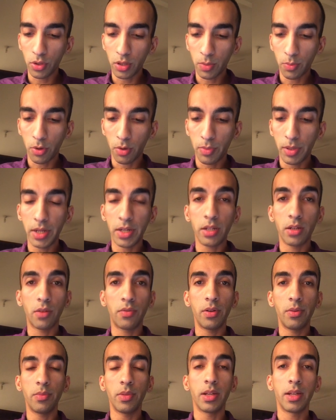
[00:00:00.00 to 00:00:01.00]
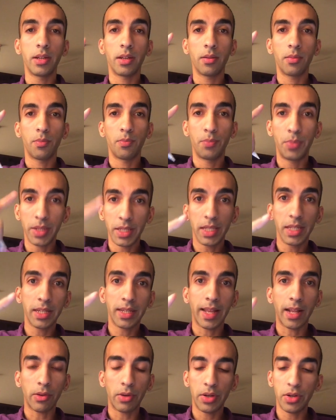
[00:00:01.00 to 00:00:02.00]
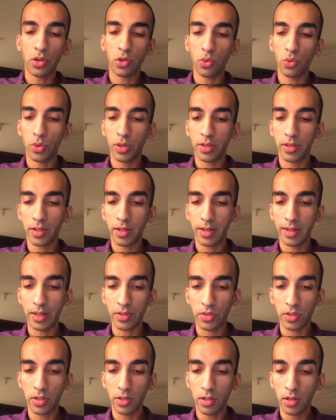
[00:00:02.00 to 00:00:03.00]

is the probability of him bringing a calculator to his lesson.